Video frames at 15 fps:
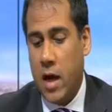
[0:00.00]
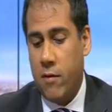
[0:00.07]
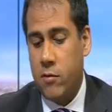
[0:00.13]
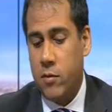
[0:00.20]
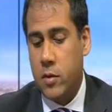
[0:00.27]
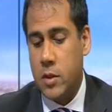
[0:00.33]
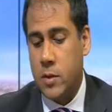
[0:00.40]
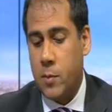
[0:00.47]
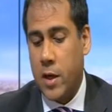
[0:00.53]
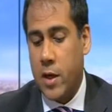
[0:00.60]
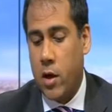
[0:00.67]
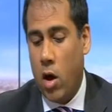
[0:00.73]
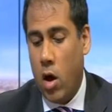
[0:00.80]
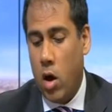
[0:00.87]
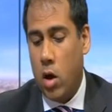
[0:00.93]
governance,
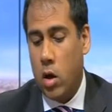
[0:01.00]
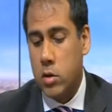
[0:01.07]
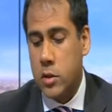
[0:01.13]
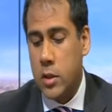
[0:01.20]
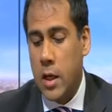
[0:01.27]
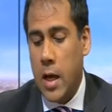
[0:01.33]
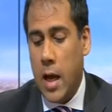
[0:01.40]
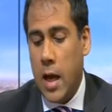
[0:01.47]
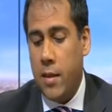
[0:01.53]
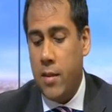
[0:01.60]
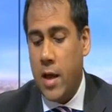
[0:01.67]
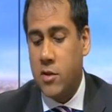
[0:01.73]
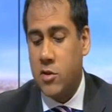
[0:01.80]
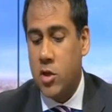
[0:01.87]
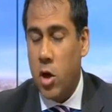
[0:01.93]
because
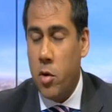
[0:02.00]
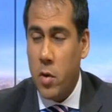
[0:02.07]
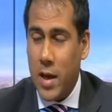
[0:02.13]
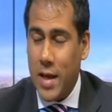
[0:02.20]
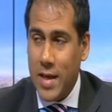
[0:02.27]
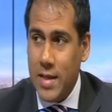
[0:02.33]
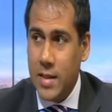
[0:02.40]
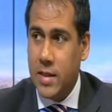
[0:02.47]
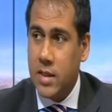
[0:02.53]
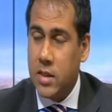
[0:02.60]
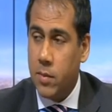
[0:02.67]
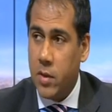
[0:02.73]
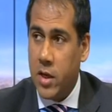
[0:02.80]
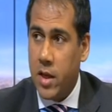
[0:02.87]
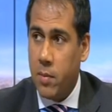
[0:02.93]
they're so easy
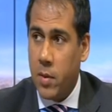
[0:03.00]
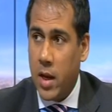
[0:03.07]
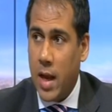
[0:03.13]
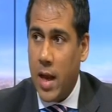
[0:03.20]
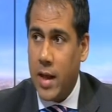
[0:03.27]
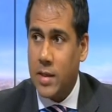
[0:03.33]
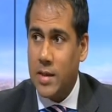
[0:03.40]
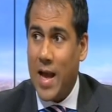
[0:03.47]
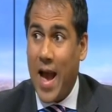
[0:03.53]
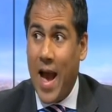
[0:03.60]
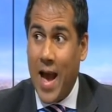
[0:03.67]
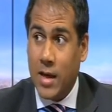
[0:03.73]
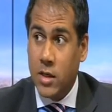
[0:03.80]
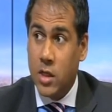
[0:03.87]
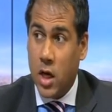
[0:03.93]
to manipulate
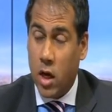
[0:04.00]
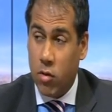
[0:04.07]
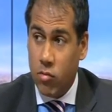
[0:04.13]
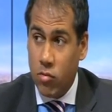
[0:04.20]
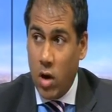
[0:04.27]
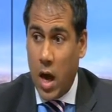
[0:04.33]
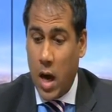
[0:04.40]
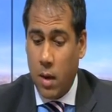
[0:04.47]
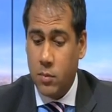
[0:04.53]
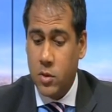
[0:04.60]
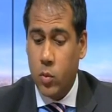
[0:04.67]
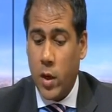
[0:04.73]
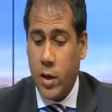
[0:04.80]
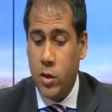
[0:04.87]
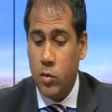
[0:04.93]
and
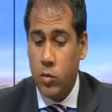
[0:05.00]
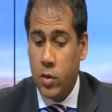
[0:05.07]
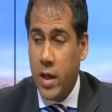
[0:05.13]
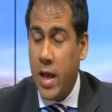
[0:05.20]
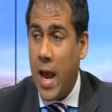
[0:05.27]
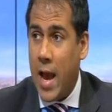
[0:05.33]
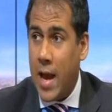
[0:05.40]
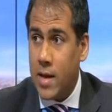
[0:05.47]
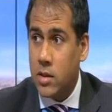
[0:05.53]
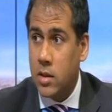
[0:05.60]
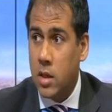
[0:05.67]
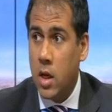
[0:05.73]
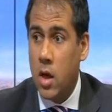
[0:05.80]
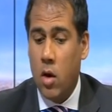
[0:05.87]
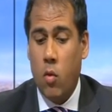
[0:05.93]
corrupt when you get
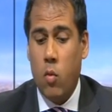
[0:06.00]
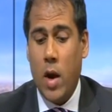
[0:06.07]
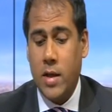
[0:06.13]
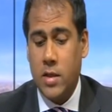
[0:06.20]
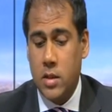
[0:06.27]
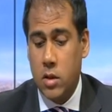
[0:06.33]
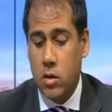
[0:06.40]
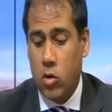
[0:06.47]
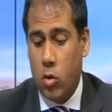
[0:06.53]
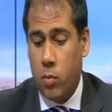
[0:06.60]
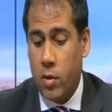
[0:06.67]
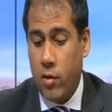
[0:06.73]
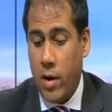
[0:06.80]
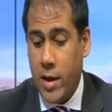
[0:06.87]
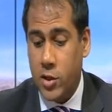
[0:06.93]
Western
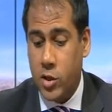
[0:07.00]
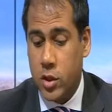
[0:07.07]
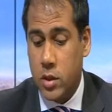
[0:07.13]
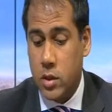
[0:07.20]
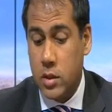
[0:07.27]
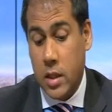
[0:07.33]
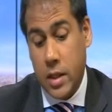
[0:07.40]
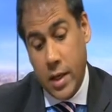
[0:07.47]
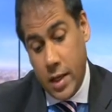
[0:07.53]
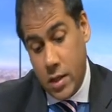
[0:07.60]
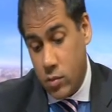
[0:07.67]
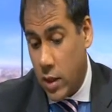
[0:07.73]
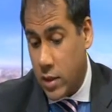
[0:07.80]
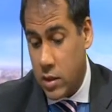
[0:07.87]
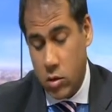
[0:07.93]
corporations, and it
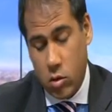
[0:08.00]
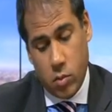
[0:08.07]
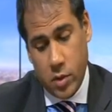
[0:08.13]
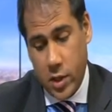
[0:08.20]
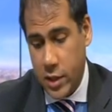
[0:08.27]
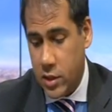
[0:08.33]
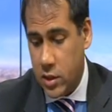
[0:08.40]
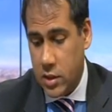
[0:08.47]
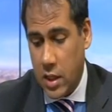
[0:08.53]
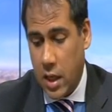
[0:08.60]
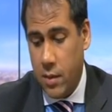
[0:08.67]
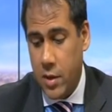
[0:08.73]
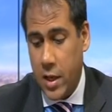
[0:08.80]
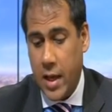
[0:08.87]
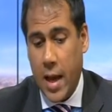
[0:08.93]
is Western corporations
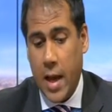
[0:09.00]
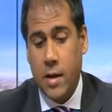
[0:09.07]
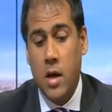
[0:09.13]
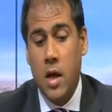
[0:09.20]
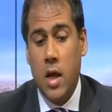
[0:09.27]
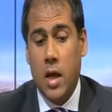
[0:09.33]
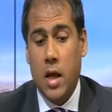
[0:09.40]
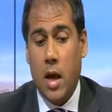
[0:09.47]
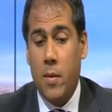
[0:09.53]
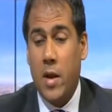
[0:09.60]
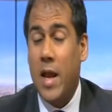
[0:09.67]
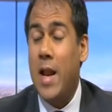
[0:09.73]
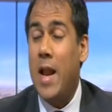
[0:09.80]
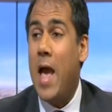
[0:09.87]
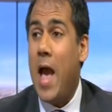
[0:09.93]
time and again
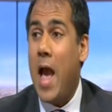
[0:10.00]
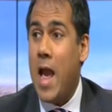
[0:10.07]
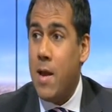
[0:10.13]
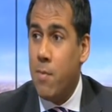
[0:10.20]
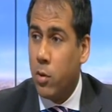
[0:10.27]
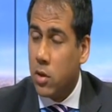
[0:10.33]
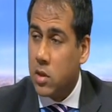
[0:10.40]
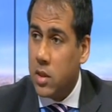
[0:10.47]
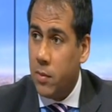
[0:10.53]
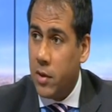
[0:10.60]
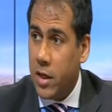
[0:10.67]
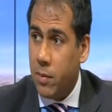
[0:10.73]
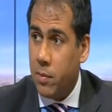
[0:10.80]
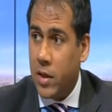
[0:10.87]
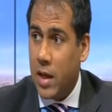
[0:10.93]
coming in, able to
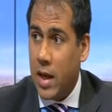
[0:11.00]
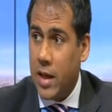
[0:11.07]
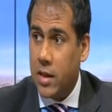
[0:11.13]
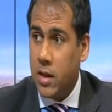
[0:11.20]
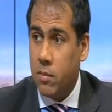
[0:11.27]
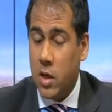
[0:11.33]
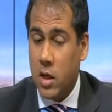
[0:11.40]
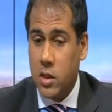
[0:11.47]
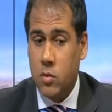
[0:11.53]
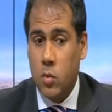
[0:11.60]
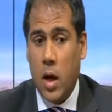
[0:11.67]
manipulate them as